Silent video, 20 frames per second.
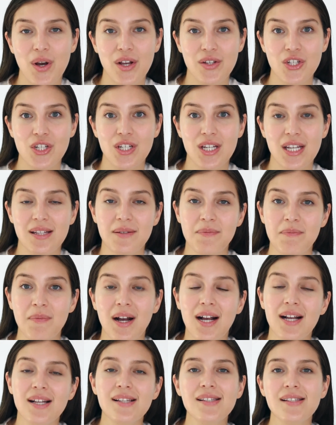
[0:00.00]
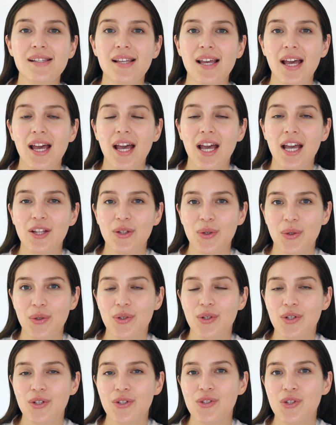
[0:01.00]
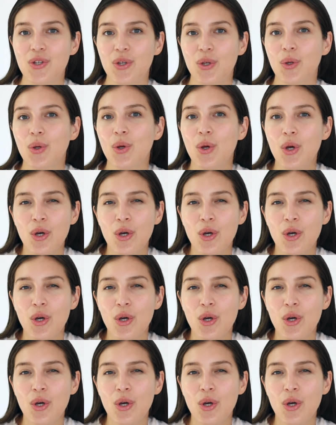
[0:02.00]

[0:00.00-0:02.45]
a sheet mask in order to